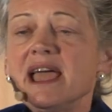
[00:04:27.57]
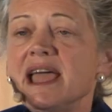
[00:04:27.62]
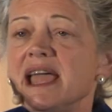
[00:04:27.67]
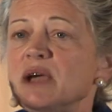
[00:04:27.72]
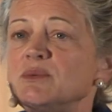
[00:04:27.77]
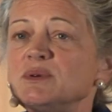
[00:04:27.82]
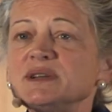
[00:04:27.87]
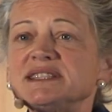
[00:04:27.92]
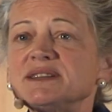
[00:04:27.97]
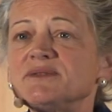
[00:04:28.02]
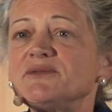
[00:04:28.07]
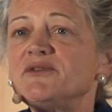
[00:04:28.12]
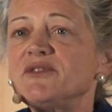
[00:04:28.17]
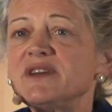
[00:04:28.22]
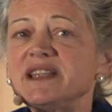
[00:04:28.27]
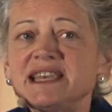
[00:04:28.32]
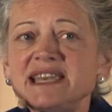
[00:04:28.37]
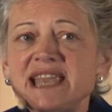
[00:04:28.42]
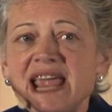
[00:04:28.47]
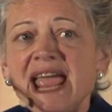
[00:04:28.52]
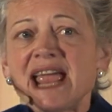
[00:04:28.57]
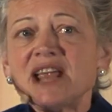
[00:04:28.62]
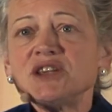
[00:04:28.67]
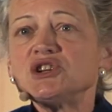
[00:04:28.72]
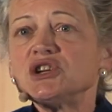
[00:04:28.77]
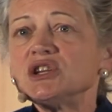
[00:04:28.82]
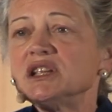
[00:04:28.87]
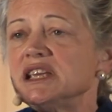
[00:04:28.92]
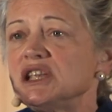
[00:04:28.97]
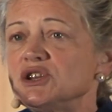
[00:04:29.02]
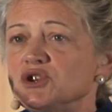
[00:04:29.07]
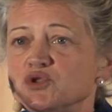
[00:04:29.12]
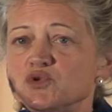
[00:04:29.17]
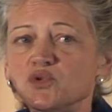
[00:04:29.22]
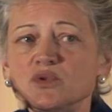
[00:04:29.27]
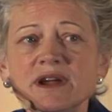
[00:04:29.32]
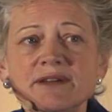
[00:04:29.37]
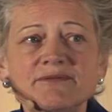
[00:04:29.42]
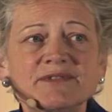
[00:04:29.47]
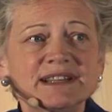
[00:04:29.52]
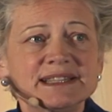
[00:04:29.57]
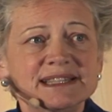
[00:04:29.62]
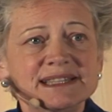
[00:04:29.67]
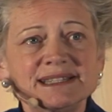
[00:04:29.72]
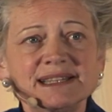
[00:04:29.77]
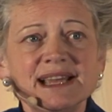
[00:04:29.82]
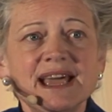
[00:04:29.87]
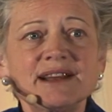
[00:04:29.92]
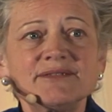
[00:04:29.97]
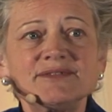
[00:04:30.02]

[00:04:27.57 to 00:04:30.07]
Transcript: It was a financially driven set